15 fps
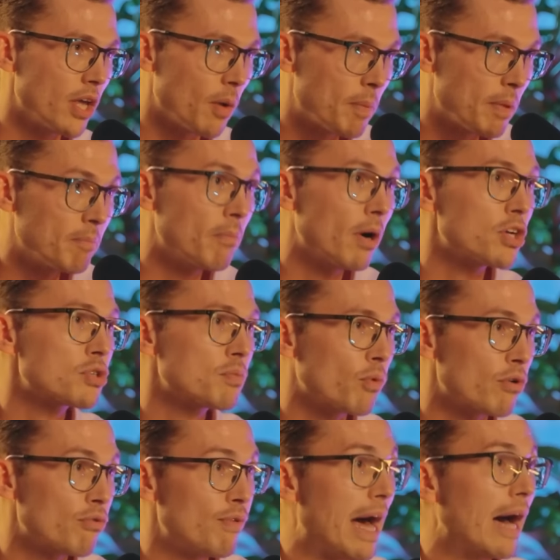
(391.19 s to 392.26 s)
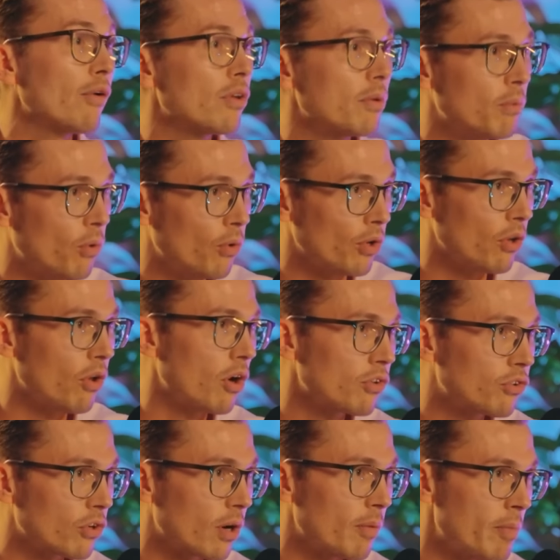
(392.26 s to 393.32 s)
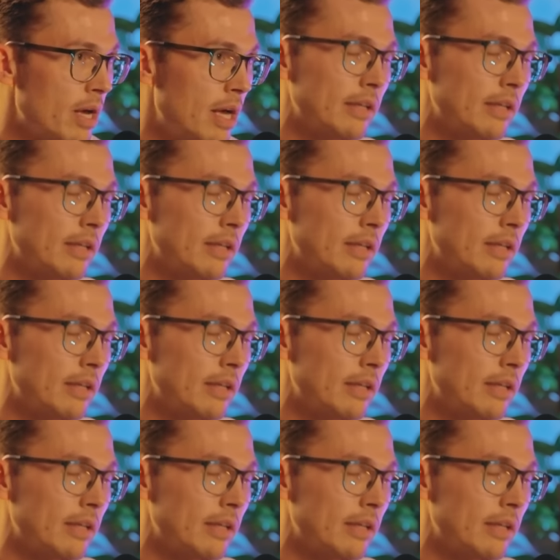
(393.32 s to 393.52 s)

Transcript: be much more valuable in the long term